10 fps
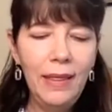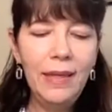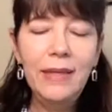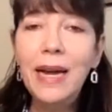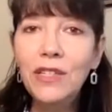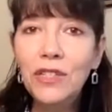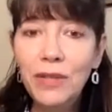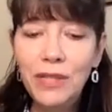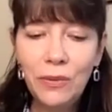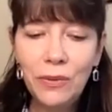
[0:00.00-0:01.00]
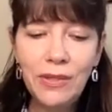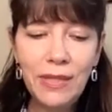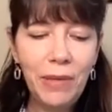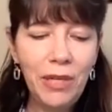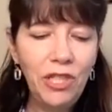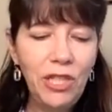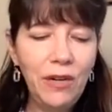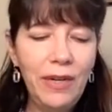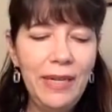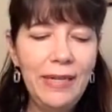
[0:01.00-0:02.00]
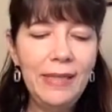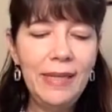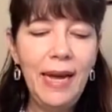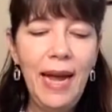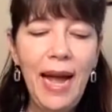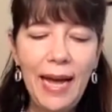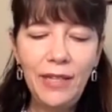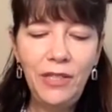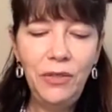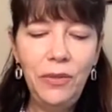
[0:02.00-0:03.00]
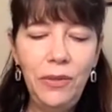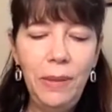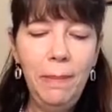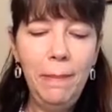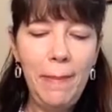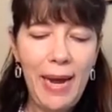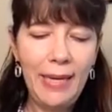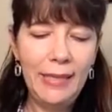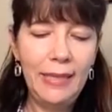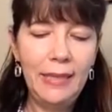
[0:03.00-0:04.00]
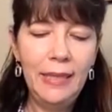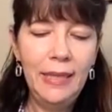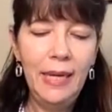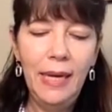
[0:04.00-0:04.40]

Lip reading: The next resource that I'm going to share is Additude Magazine.